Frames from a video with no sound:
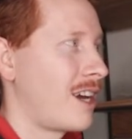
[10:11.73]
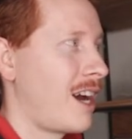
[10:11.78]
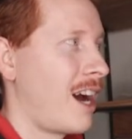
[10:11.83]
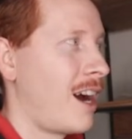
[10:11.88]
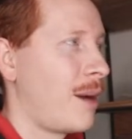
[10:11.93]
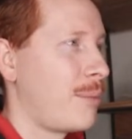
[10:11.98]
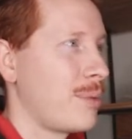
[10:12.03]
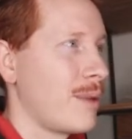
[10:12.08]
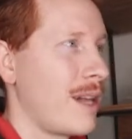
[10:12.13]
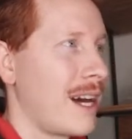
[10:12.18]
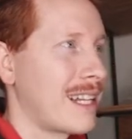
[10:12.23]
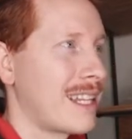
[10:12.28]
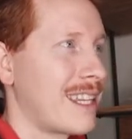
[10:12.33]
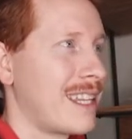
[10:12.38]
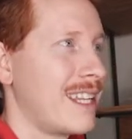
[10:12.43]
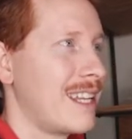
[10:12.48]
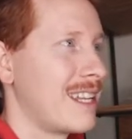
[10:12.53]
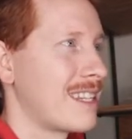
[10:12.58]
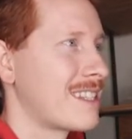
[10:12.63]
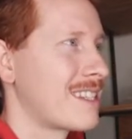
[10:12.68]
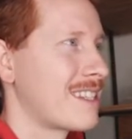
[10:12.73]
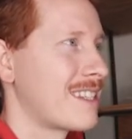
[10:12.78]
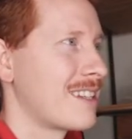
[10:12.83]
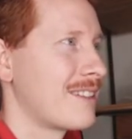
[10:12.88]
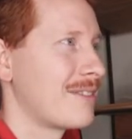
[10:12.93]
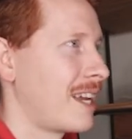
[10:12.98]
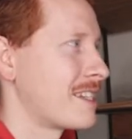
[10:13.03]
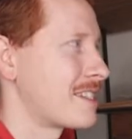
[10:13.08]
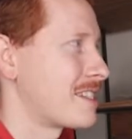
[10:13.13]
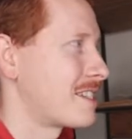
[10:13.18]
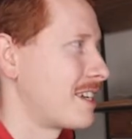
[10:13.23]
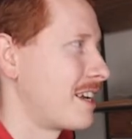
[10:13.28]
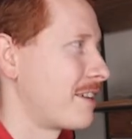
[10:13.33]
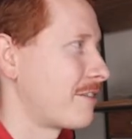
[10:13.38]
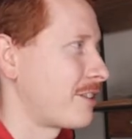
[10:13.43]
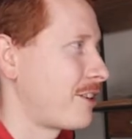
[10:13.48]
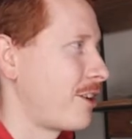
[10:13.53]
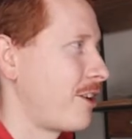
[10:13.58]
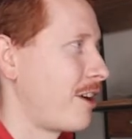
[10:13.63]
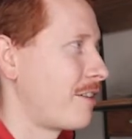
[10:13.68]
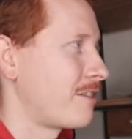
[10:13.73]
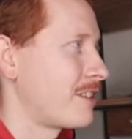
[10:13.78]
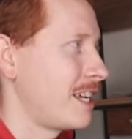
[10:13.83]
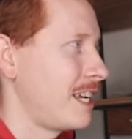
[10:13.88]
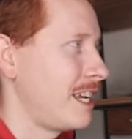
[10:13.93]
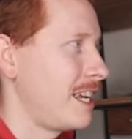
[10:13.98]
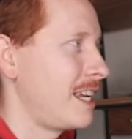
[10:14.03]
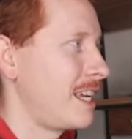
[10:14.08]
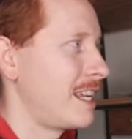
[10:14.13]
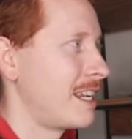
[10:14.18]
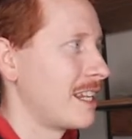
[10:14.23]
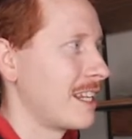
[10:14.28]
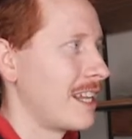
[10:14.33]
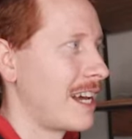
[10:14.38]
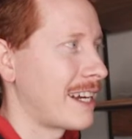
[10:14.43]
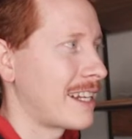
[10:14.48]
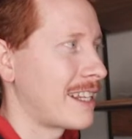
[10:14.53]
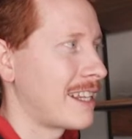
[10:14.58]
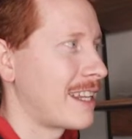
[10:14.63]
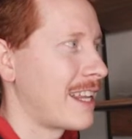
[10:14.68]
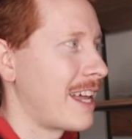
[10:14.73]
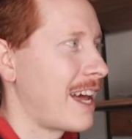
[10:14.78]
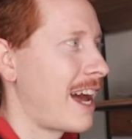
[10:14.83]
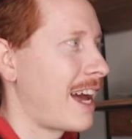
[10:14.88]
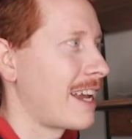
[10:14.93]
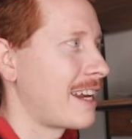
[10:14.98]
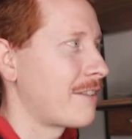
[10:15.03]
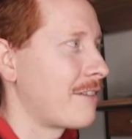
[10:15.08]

up like this instead of curved in like that.